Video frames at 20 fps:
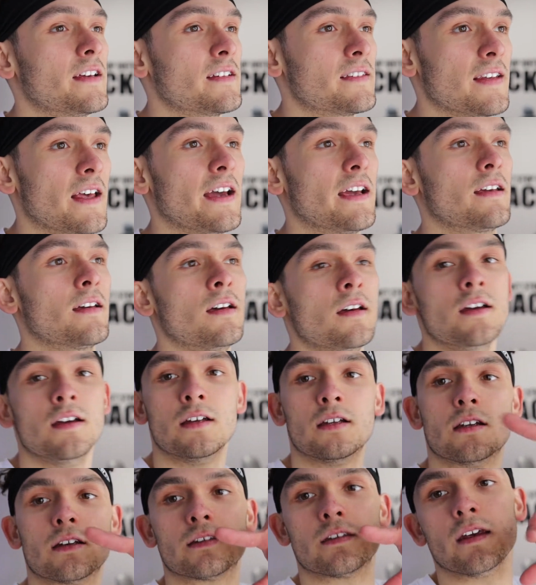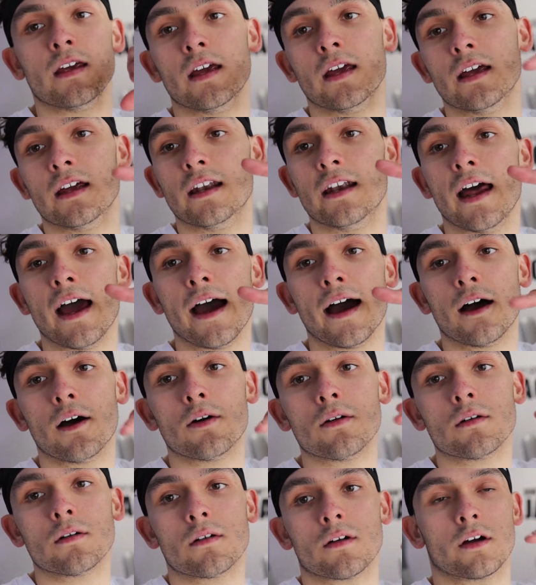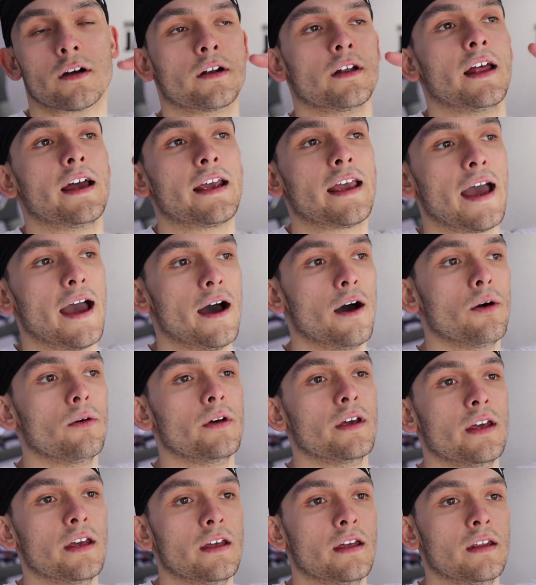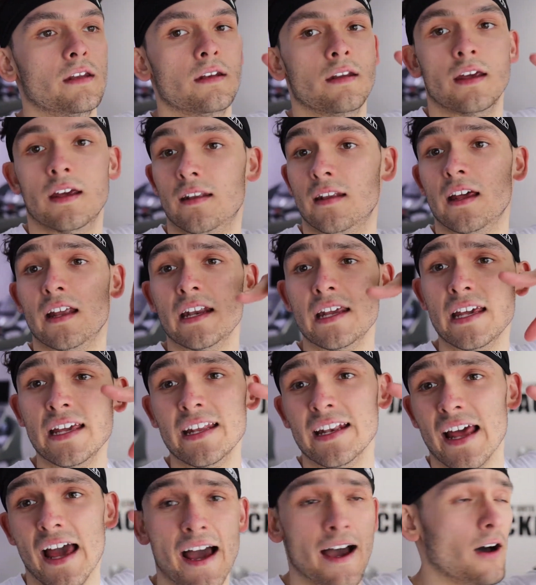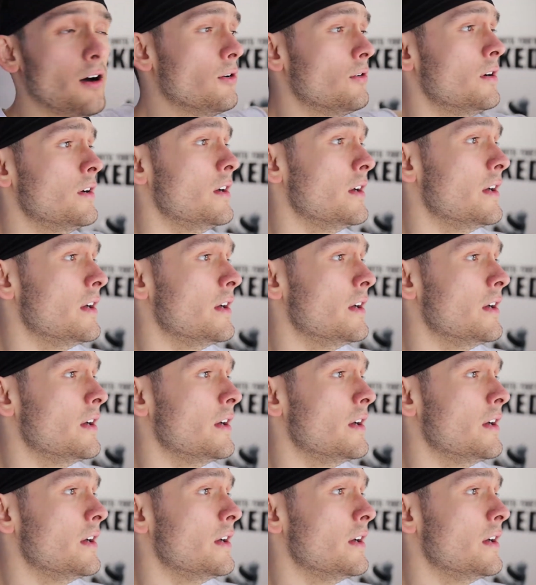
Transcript: It's like just in, out, or like out, in, and then in, out.